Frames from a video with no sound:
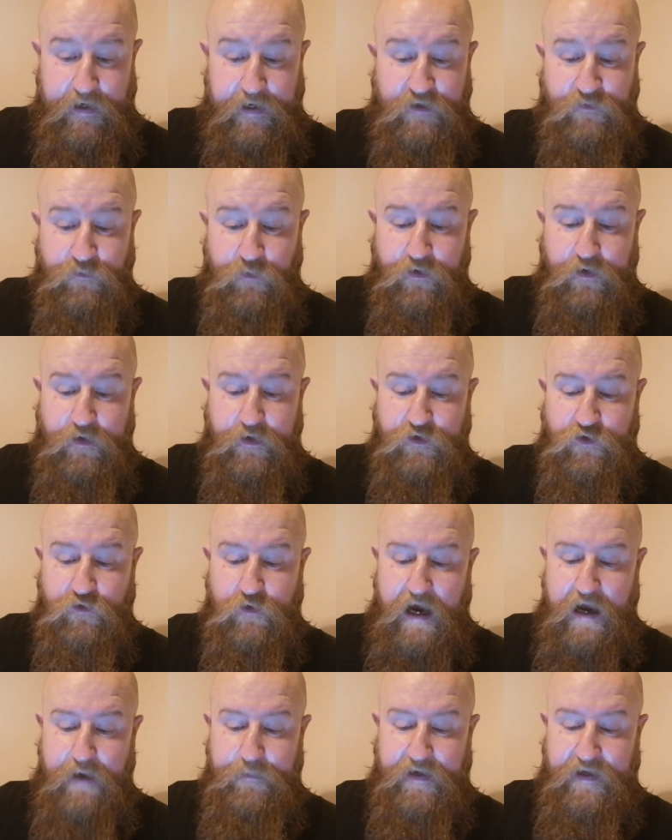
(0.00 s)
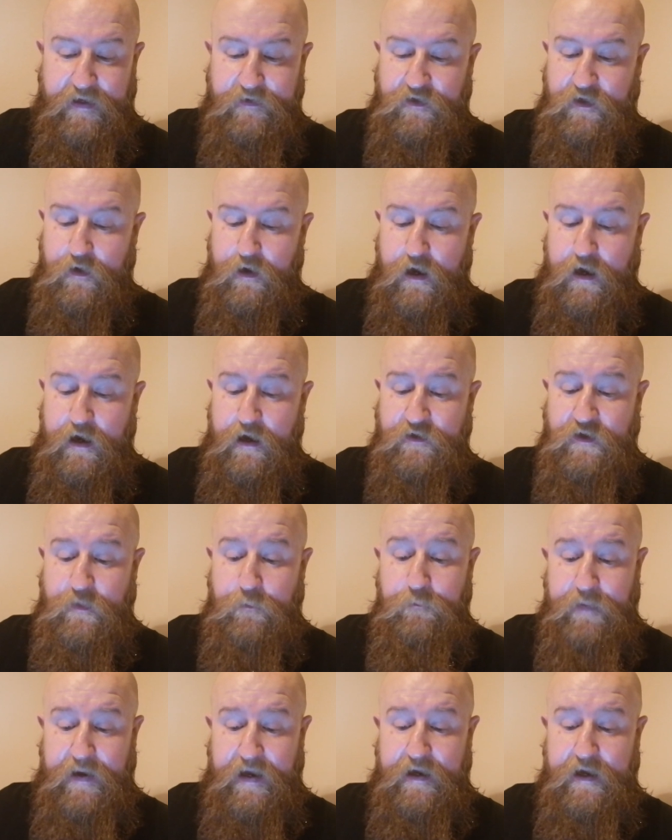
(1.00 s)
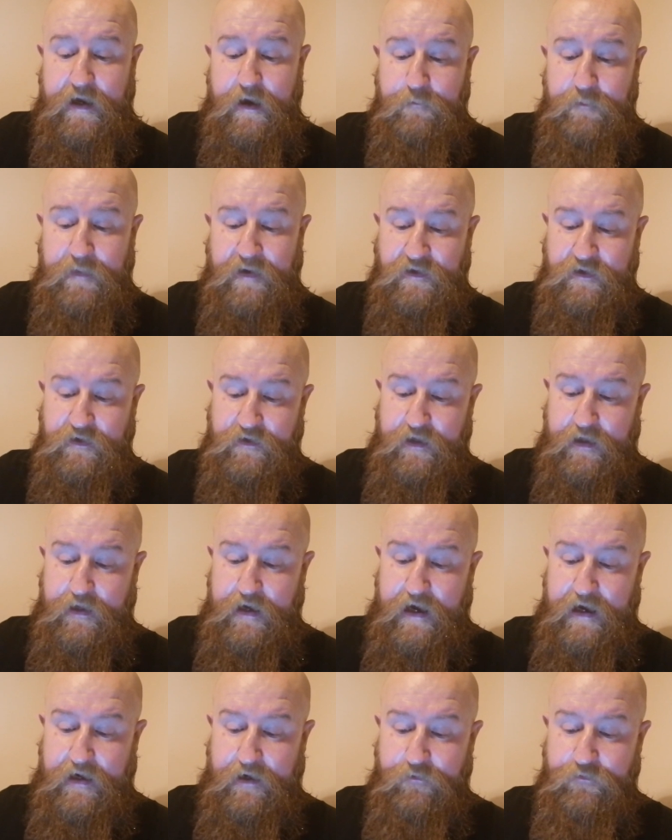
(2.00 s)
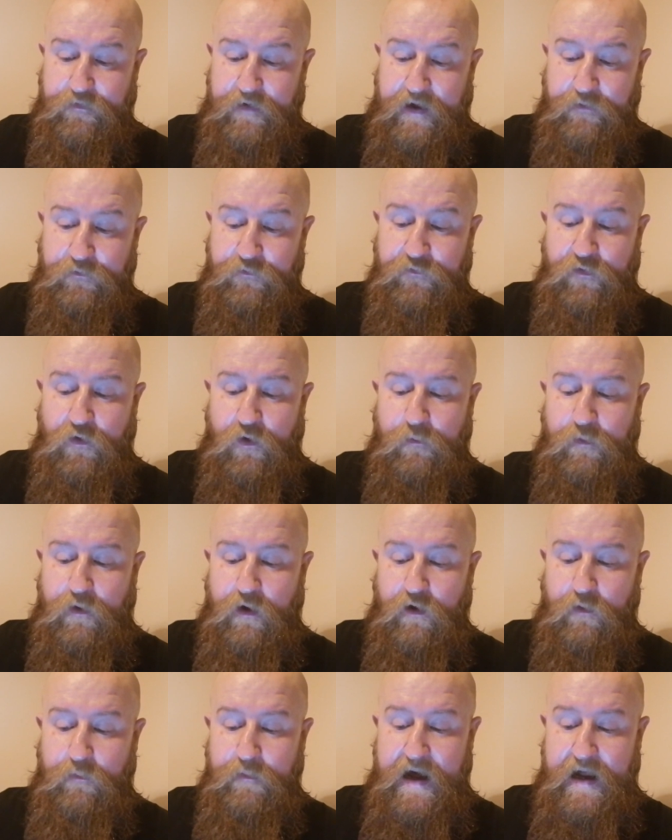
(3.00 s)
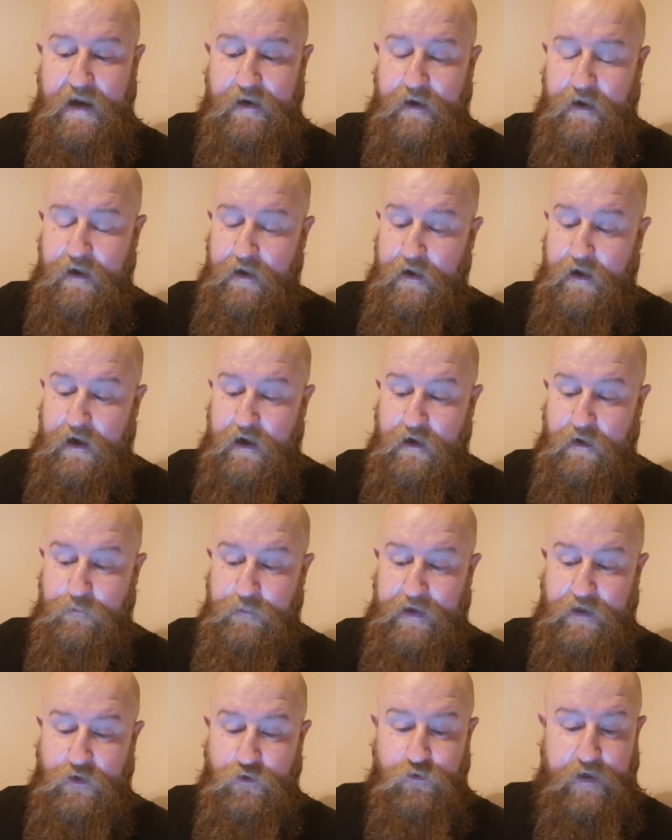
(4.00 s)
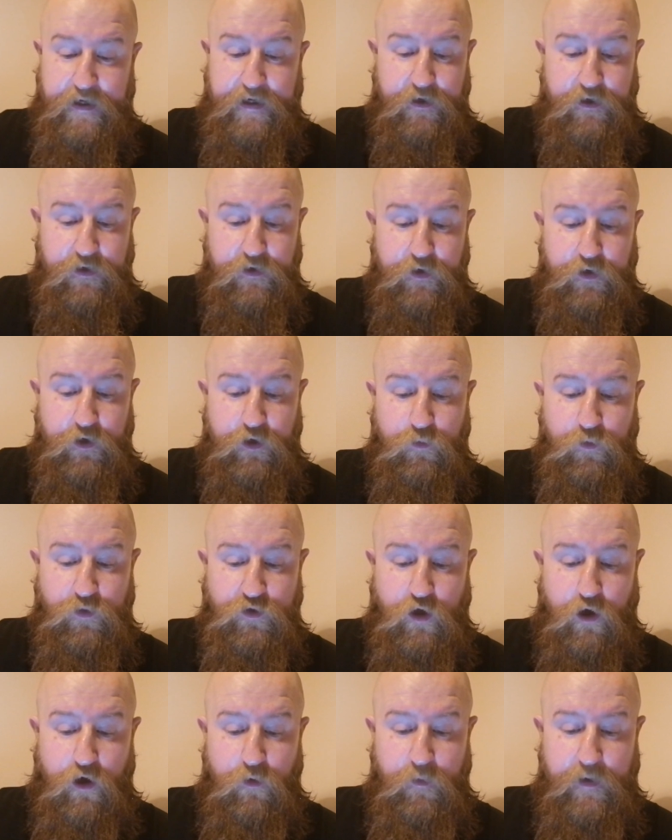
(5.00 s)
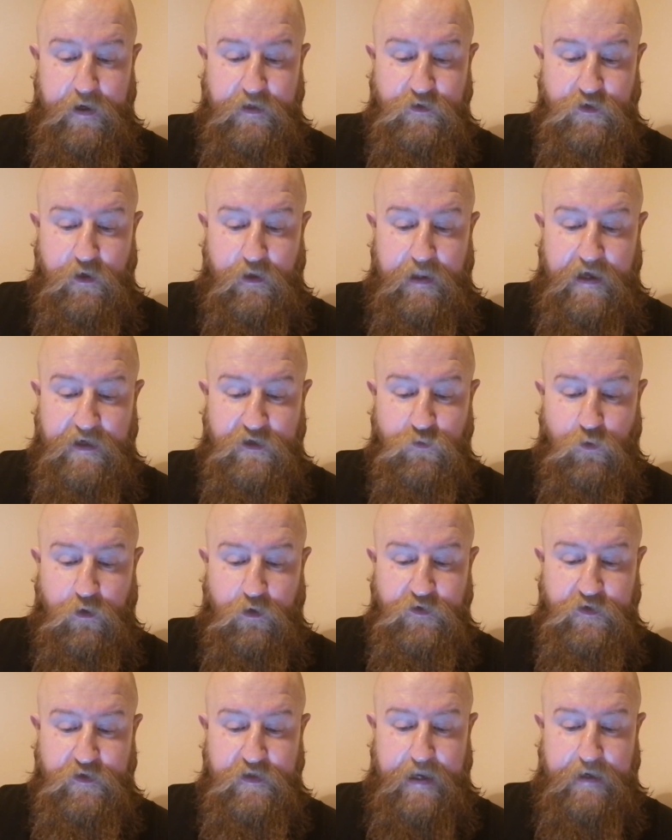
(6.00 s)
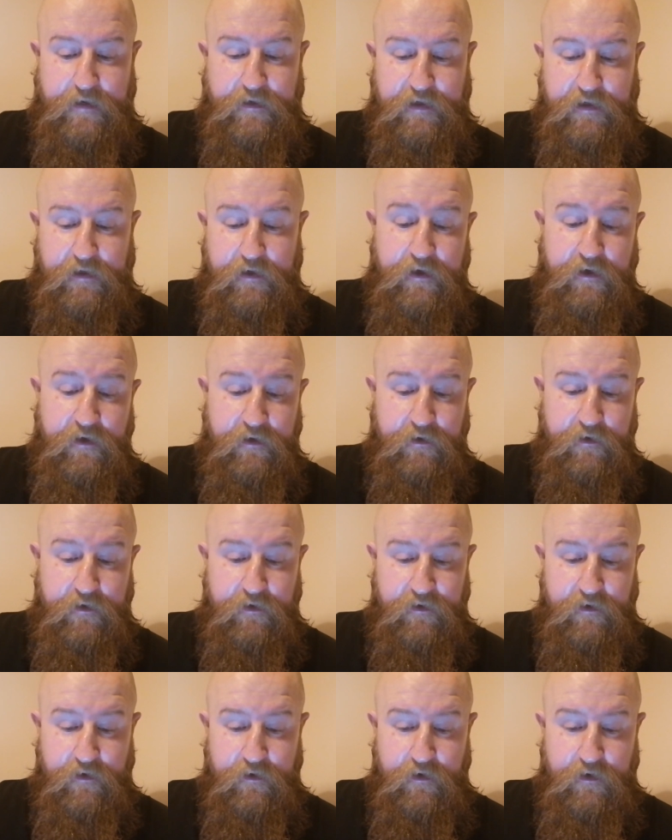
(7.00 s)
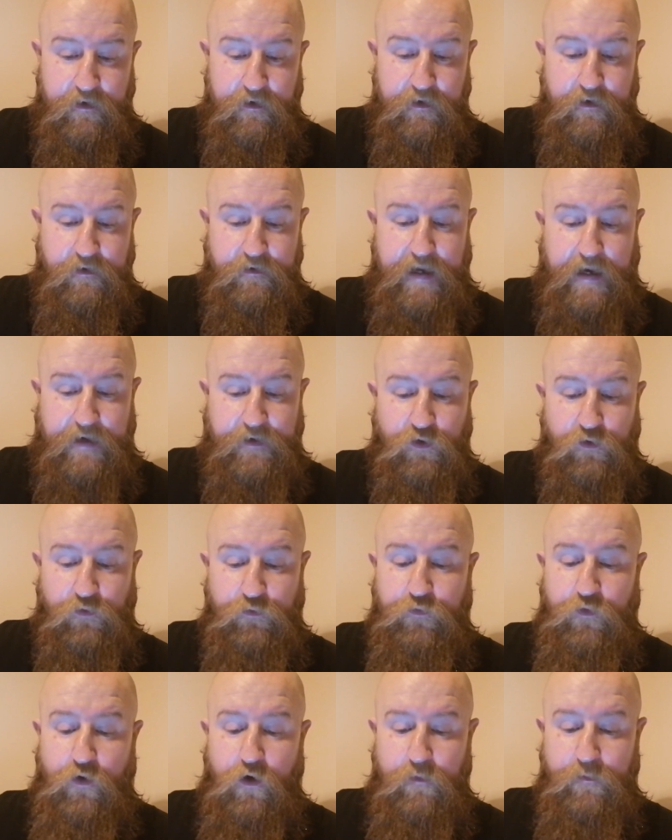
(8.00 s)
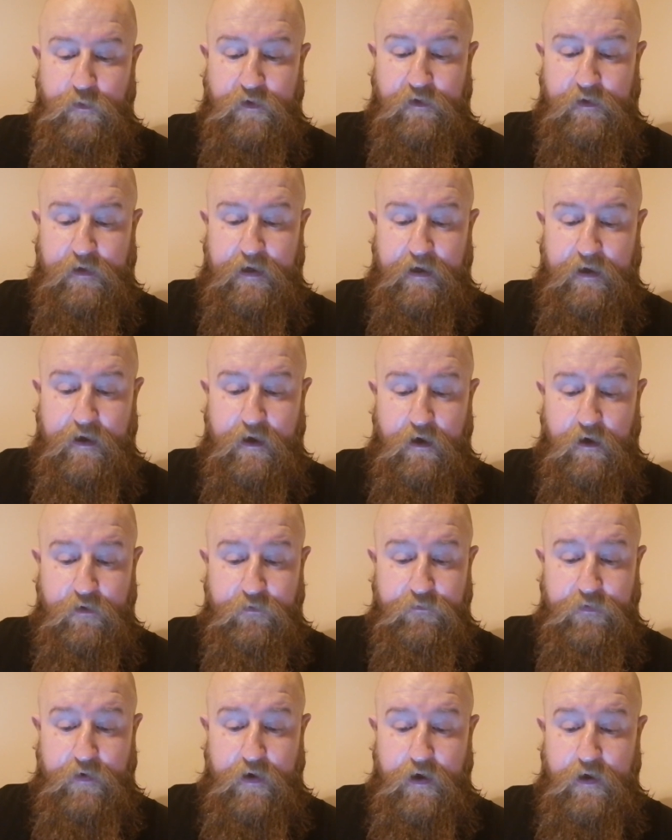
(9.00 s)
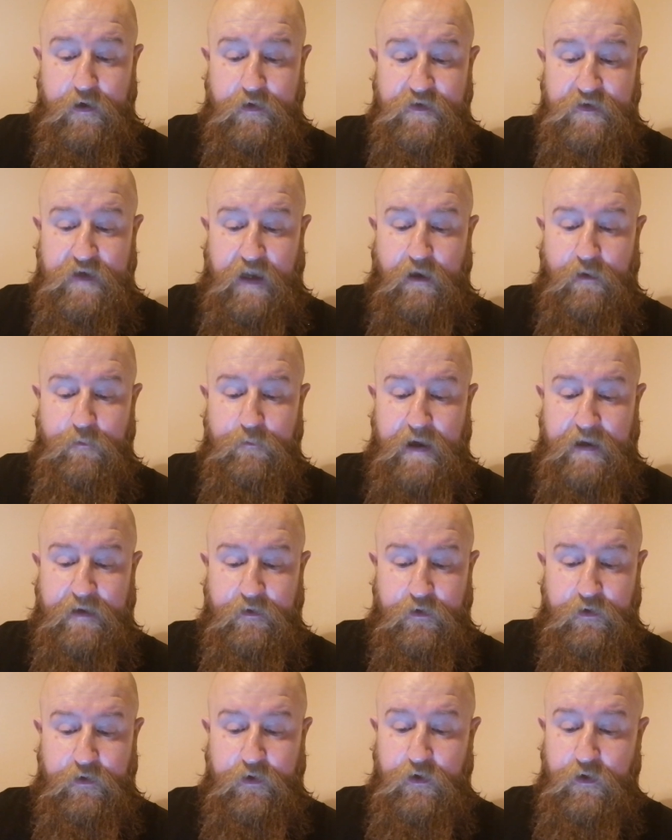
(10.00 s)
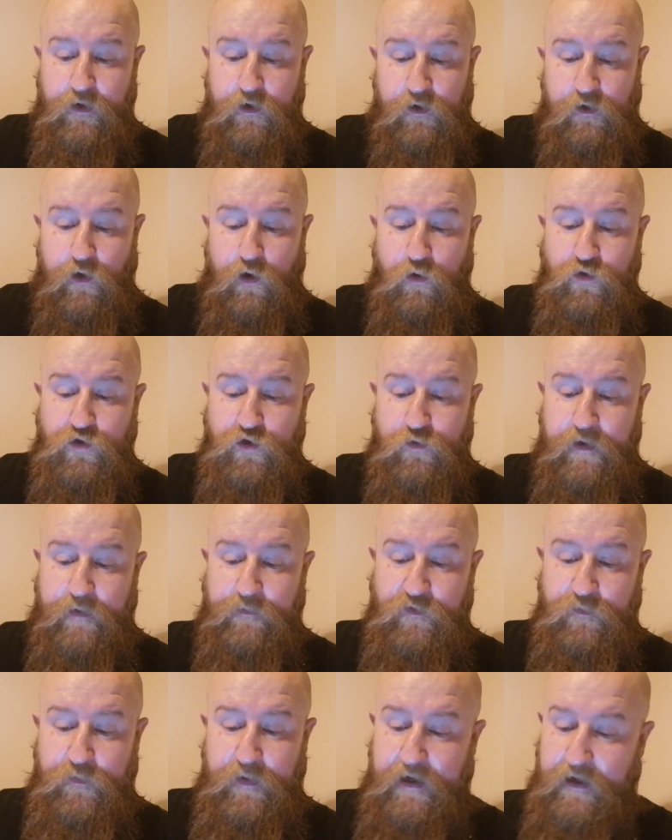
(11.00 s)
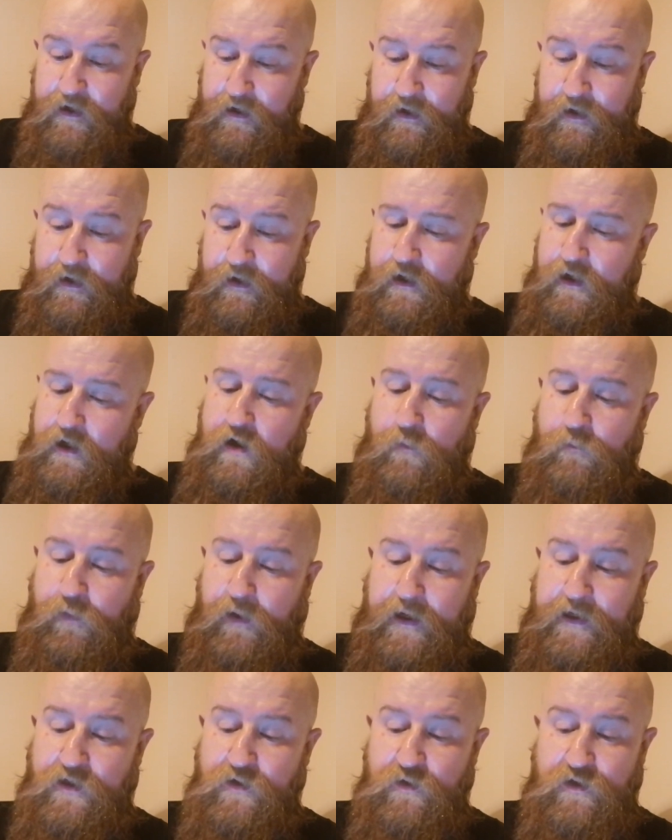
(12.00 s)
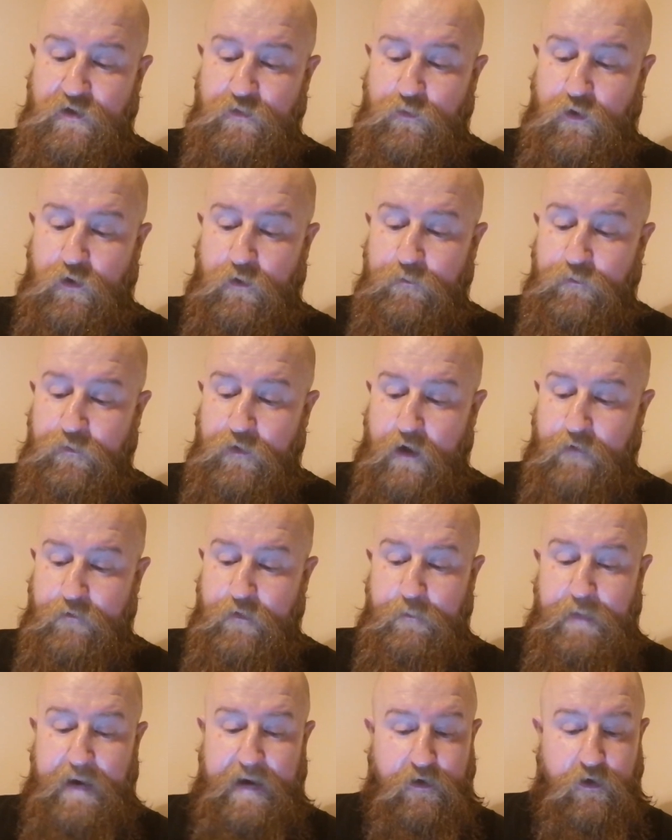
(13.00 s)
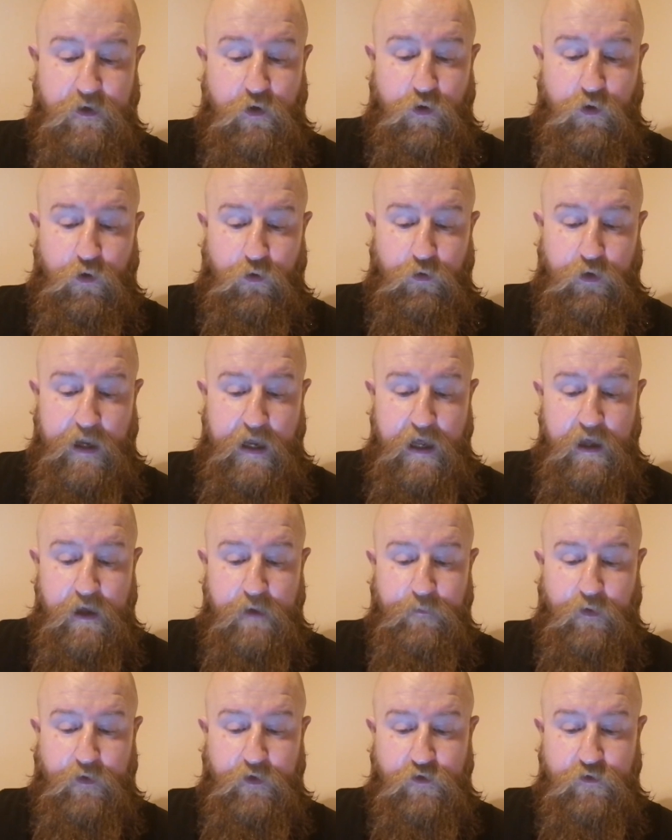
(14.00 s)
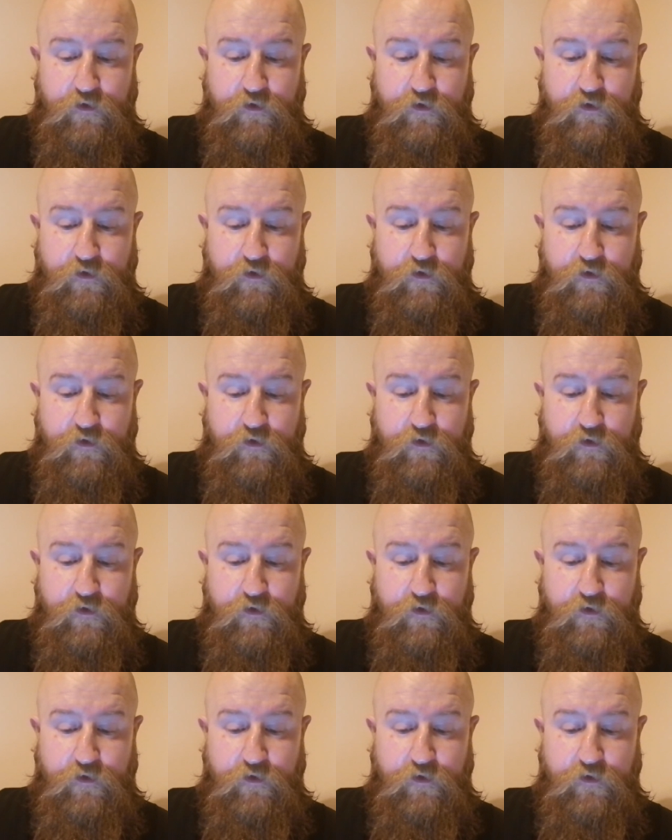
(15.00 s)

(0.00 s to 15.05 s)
His mother describing him as a big Manchester United fan, football mad, and a big drinker who was always the last one standing. Daniel, formerly of Salamander Close Grimsby, had complained to his mum of a bad cold, but